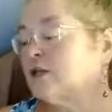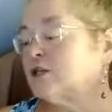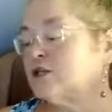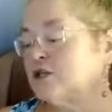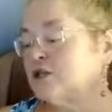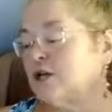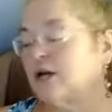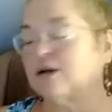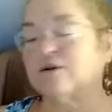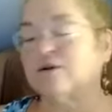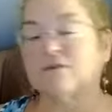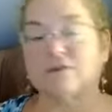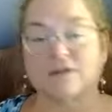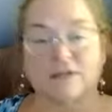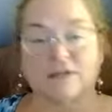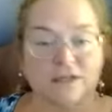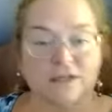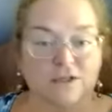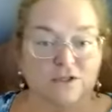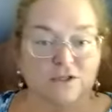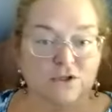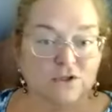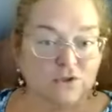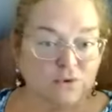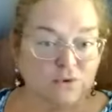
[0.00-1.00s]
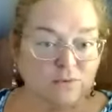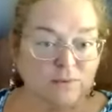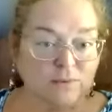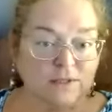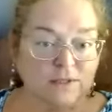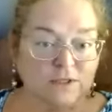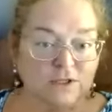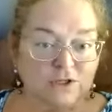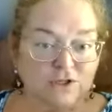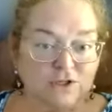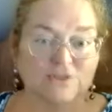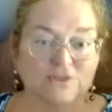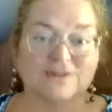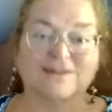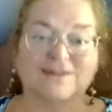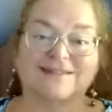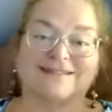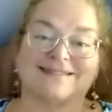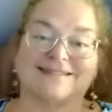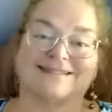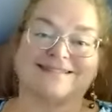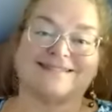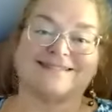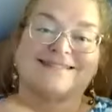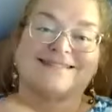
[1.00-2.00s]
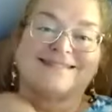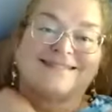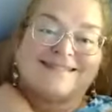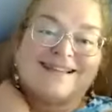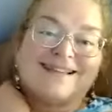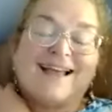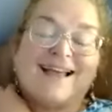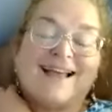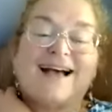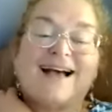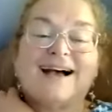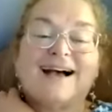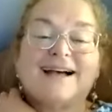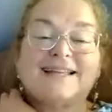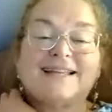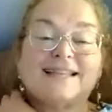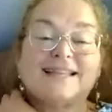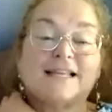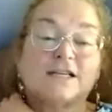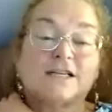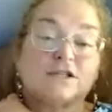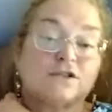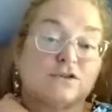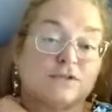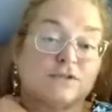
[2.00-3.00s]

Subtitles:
Generally, it's too much, unless